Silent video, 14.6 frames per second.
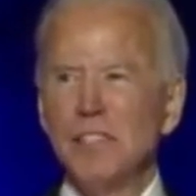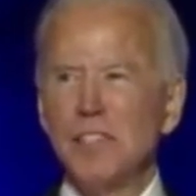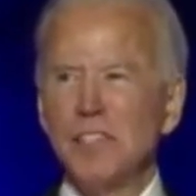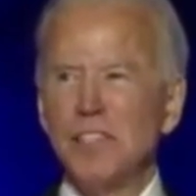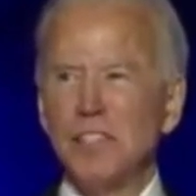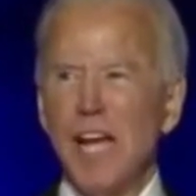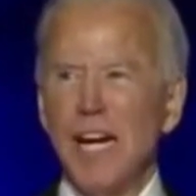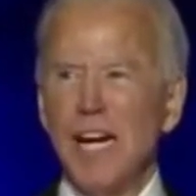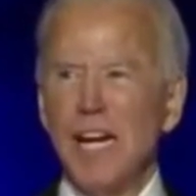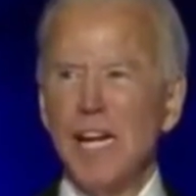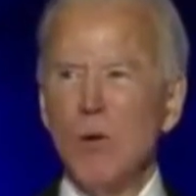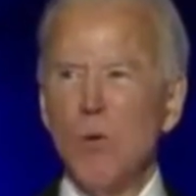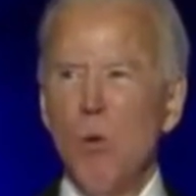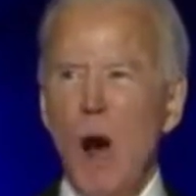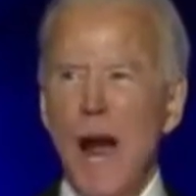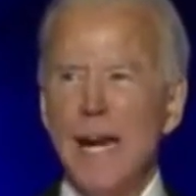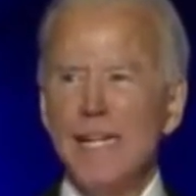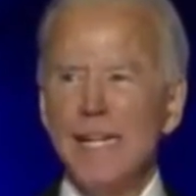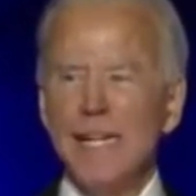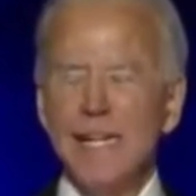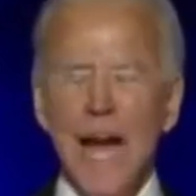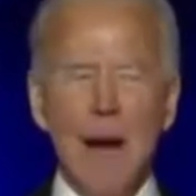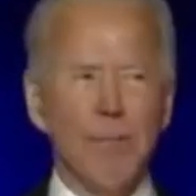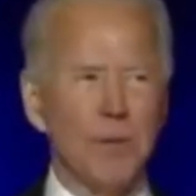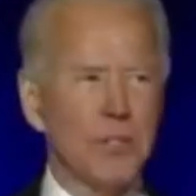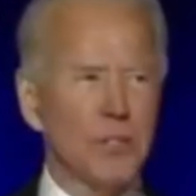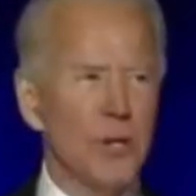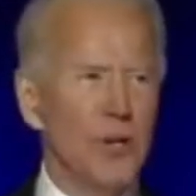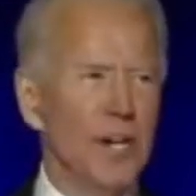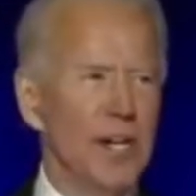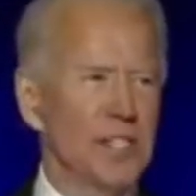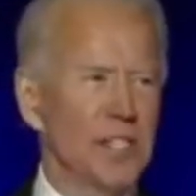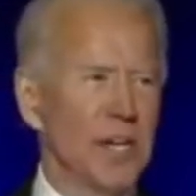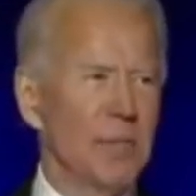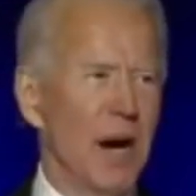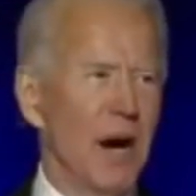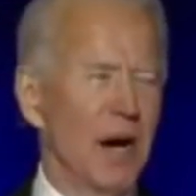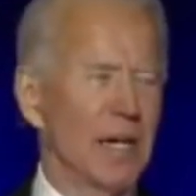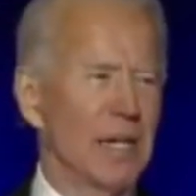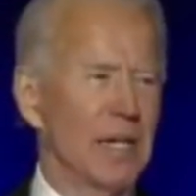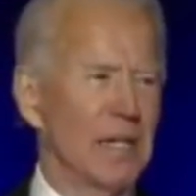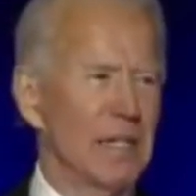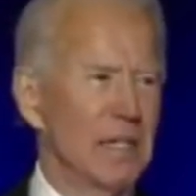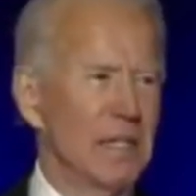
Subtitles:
steadily widening the opportunities in America.